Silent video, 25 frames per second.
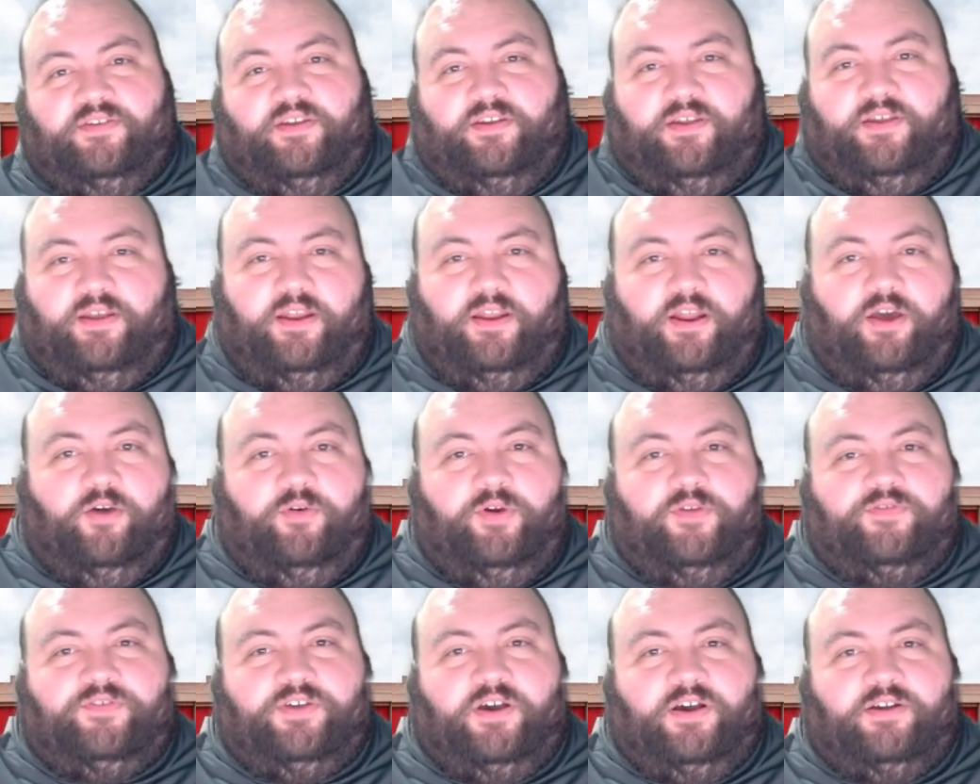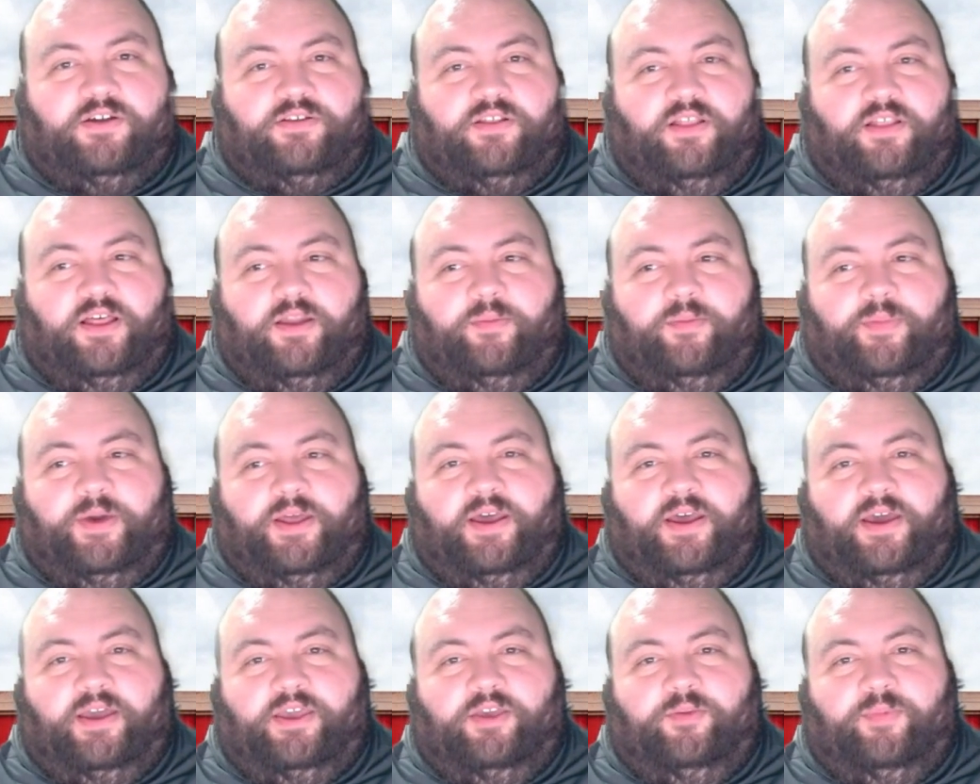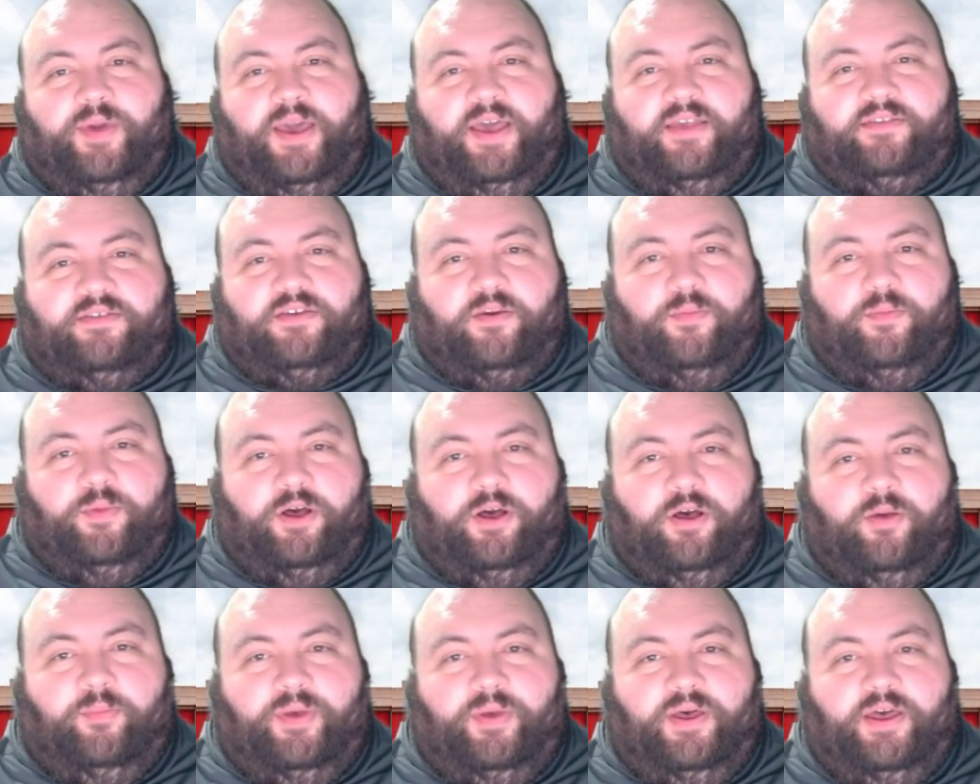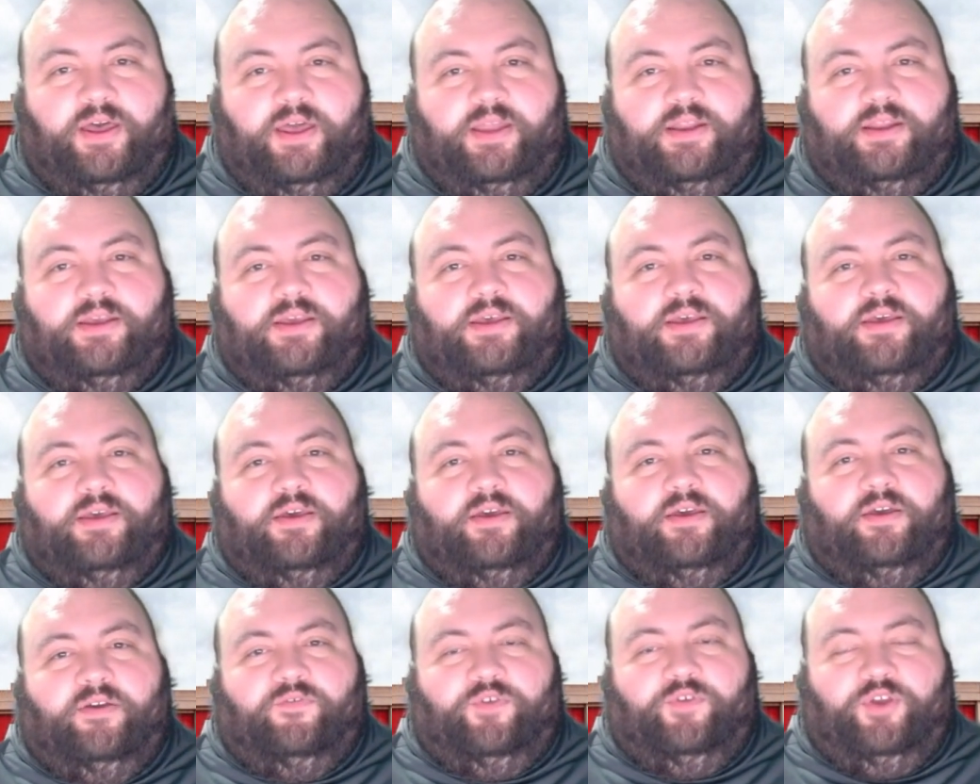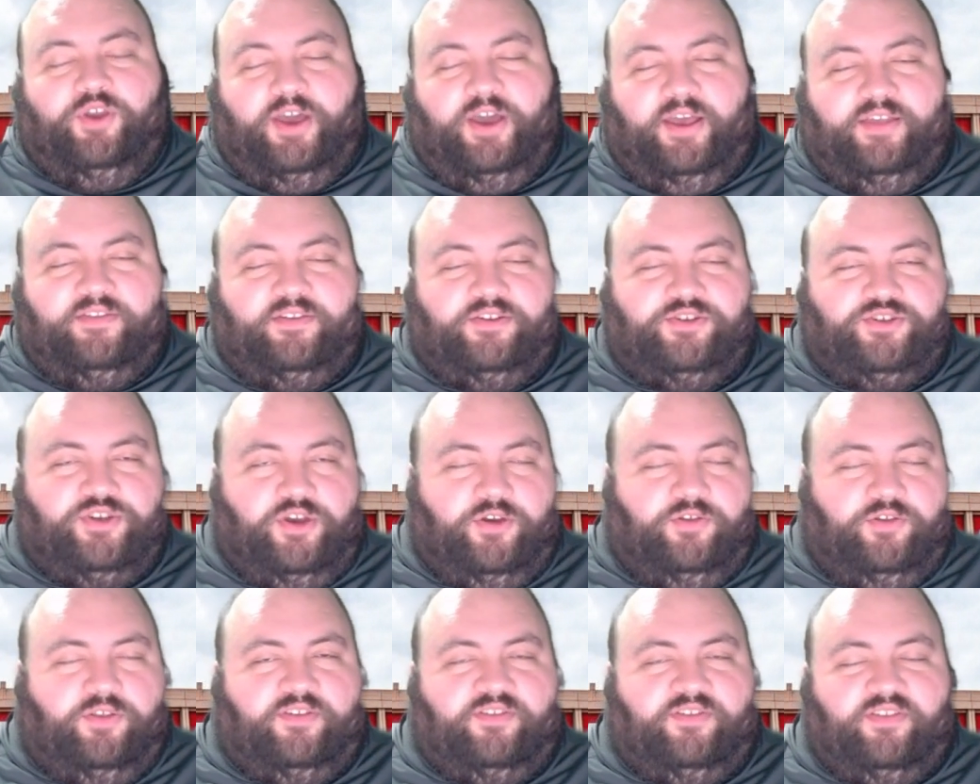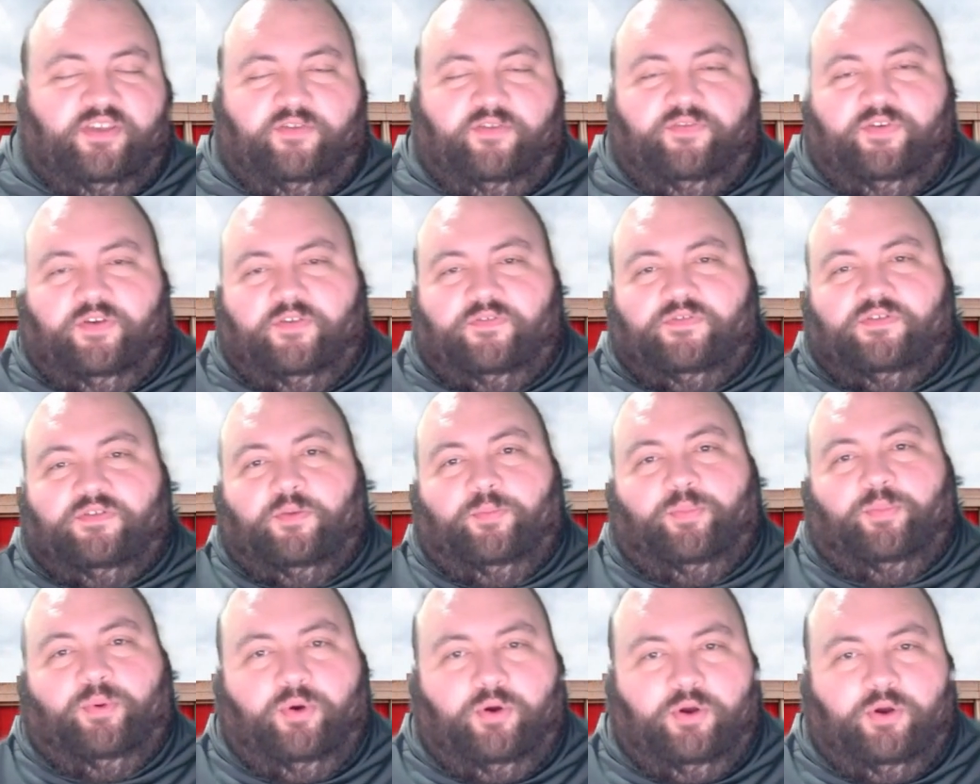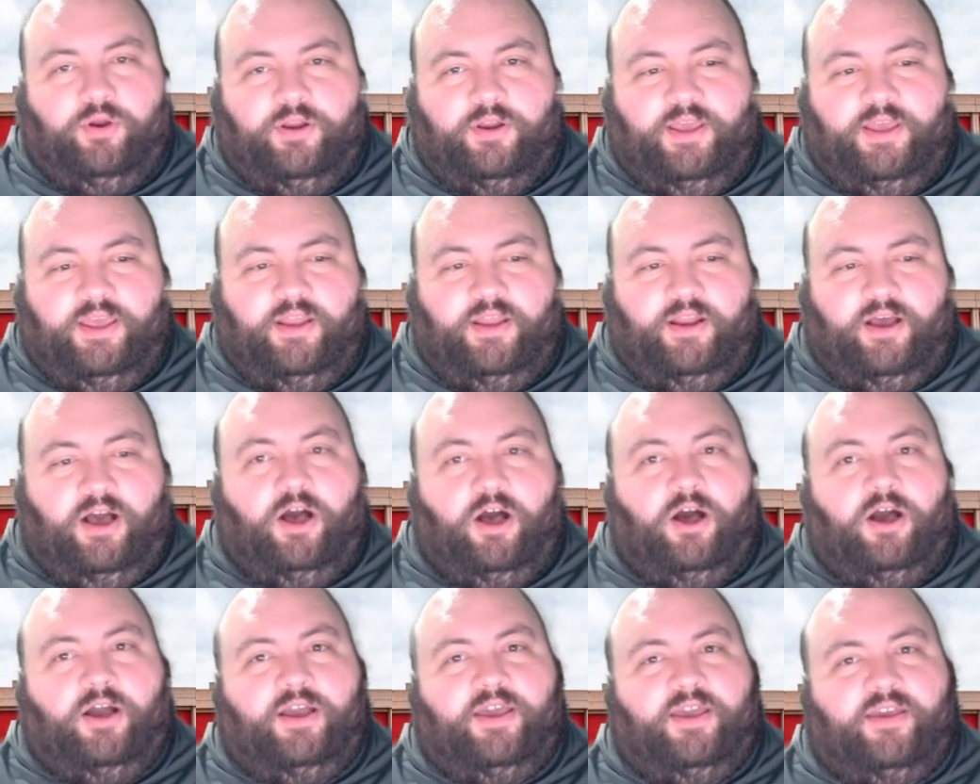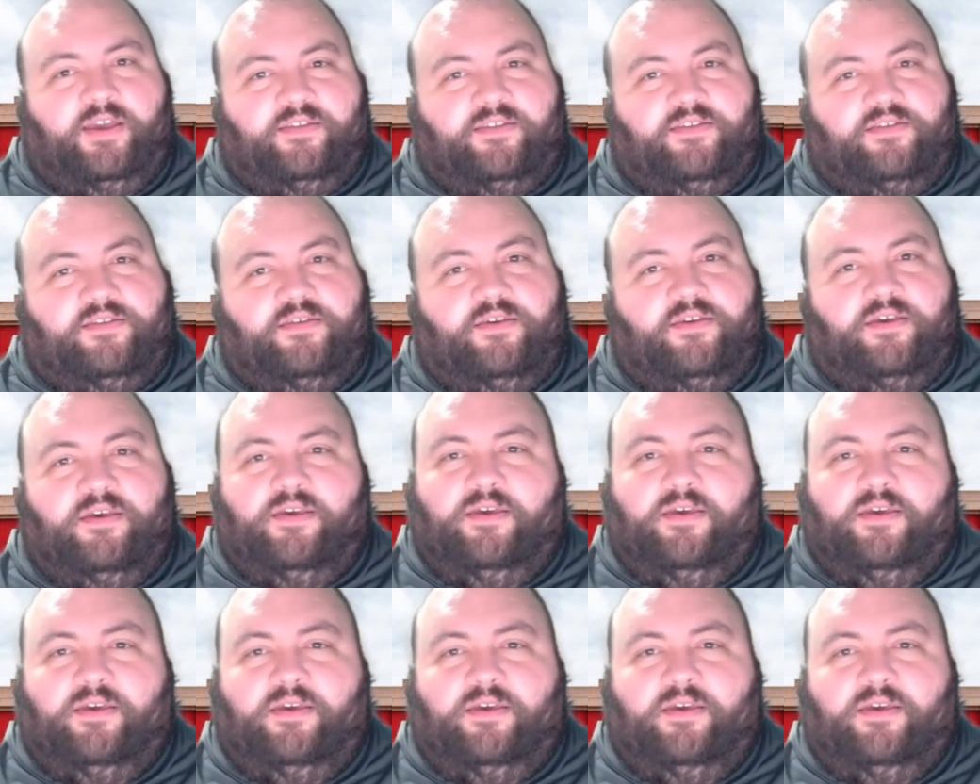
And I know we've talked a lot about IU basketball, but for you guys to show this level of support in August,